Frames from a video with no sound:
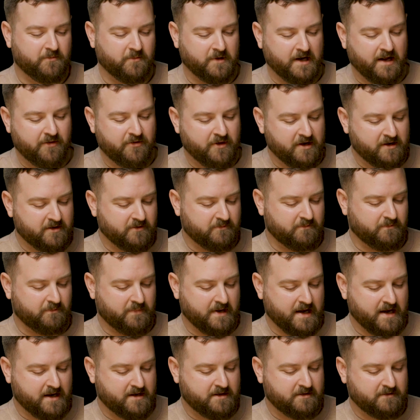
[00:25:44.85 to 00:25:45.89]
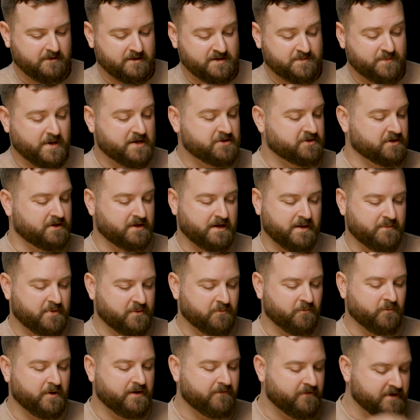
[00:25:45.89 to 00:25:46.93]
When I think back, especially I've
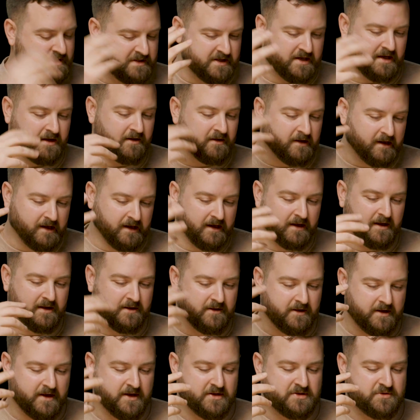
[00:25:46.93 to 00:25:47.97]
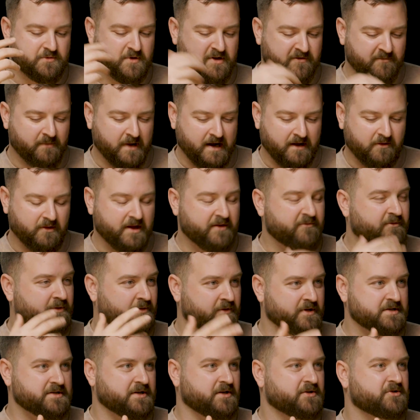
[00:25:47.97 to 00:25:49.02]
been revisiting history of my life
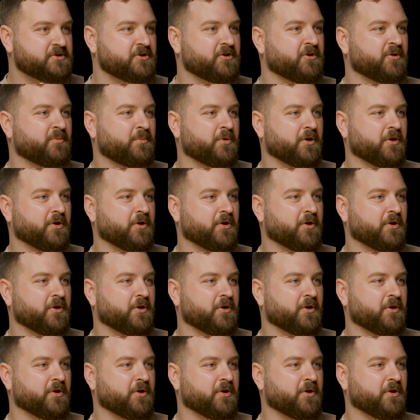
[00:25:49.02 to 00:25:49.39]
and listening to your